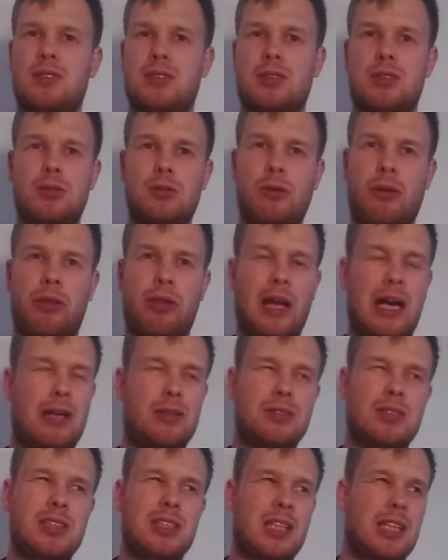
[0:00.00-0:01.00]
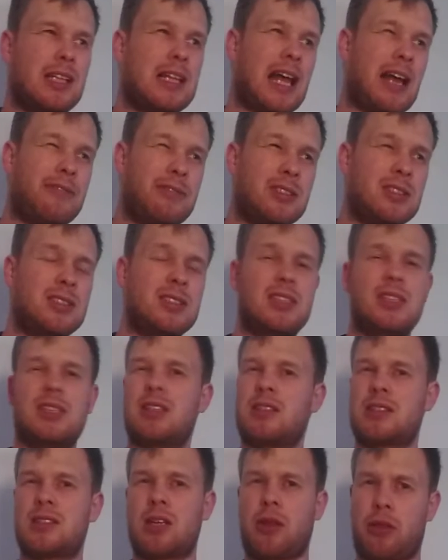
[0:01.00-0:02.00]
2011 in
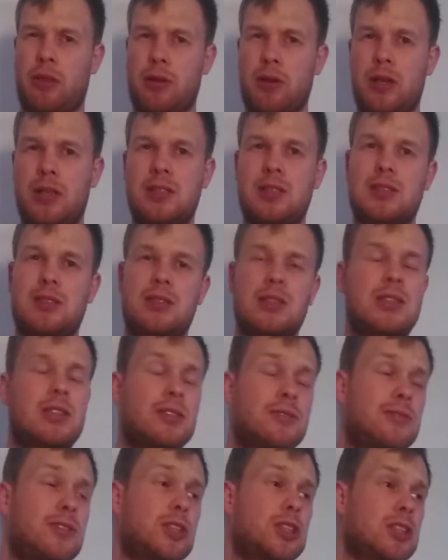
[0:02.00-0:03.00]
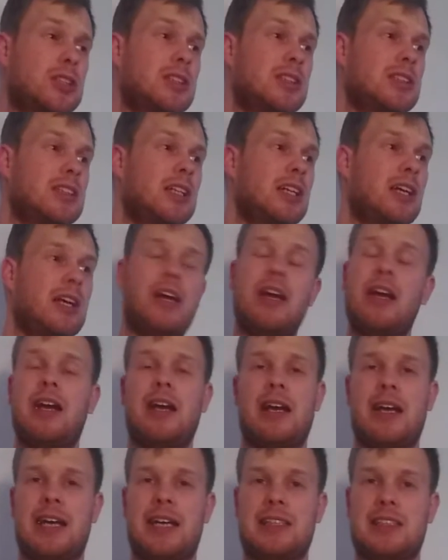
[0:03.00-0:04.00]
the third division
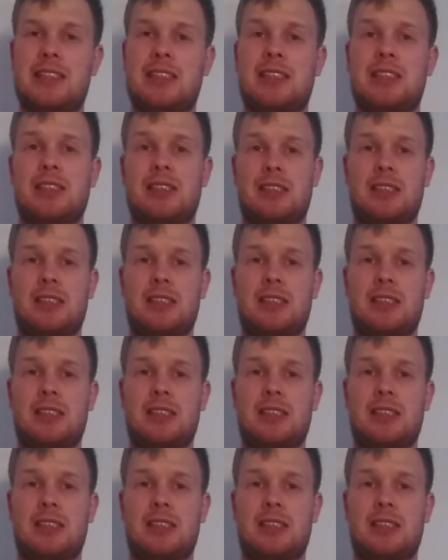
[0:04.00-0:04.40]
at